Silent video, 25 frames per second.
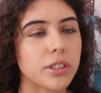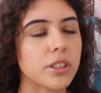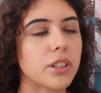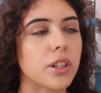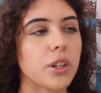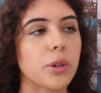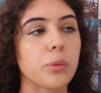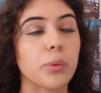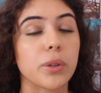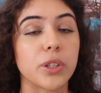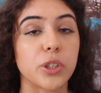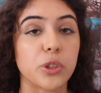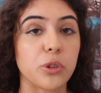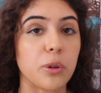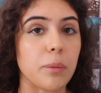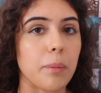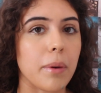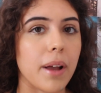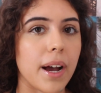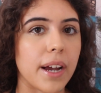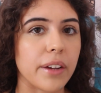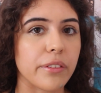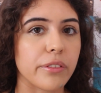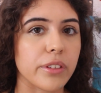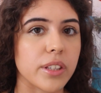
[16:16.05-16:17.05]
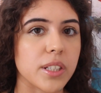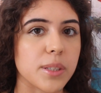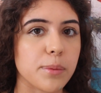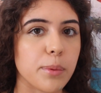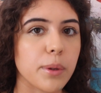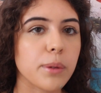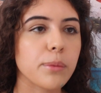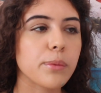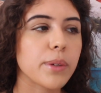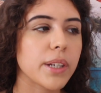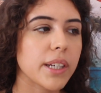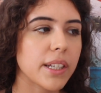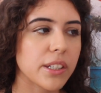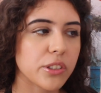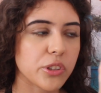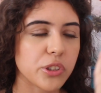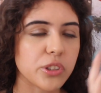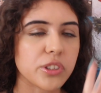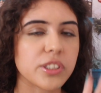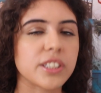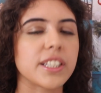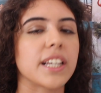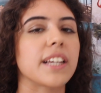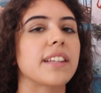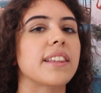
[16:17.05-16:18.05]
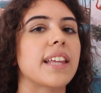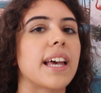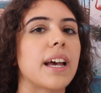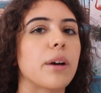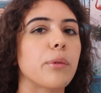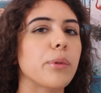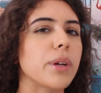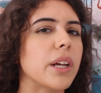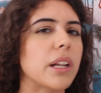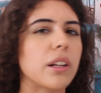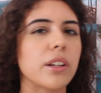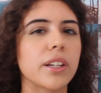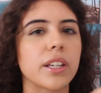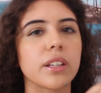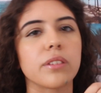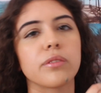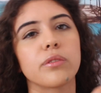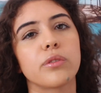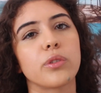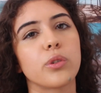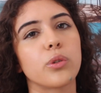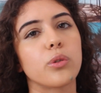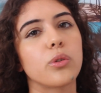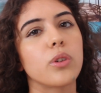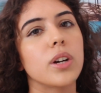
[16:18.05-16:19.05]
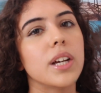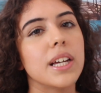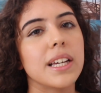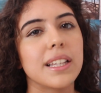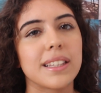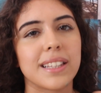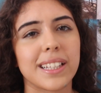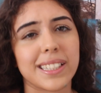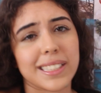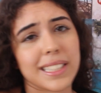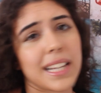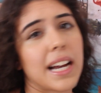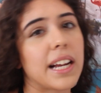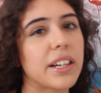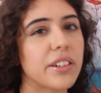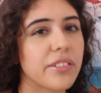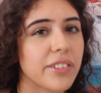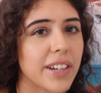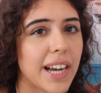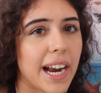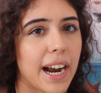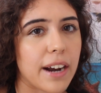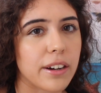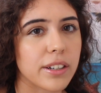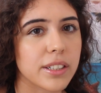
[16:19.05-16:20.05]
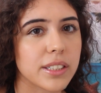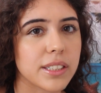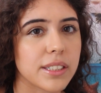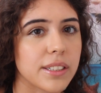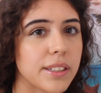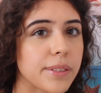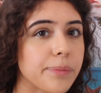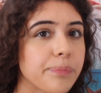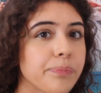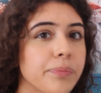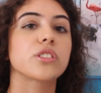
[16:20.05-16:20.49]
You know, when you apply for the spring week, it should say there, we are looking for this kind of character.